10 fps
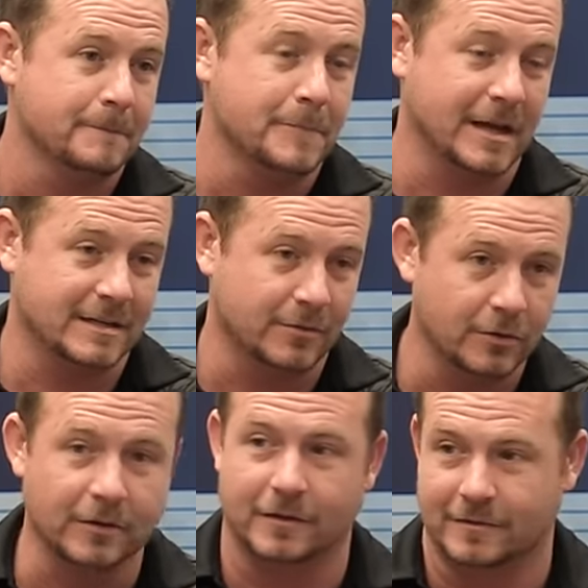Makes them
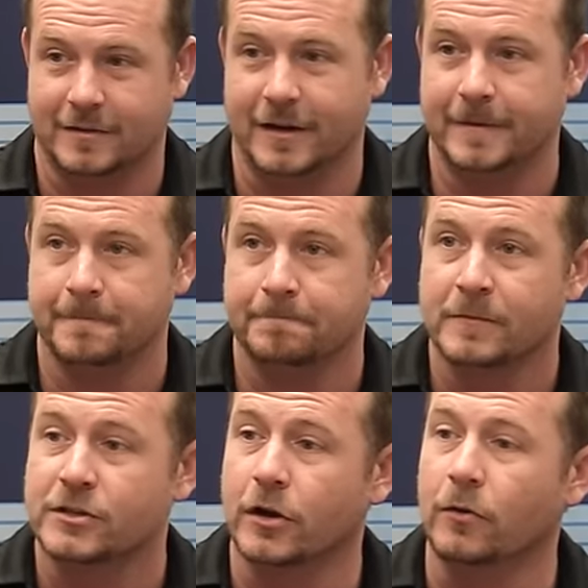cooler, right?
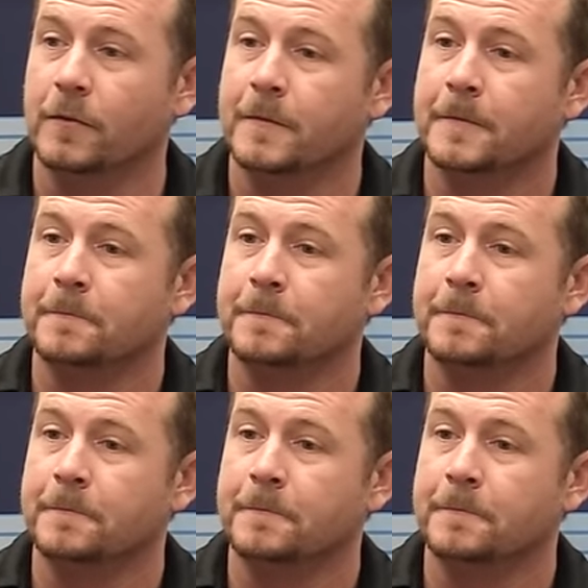So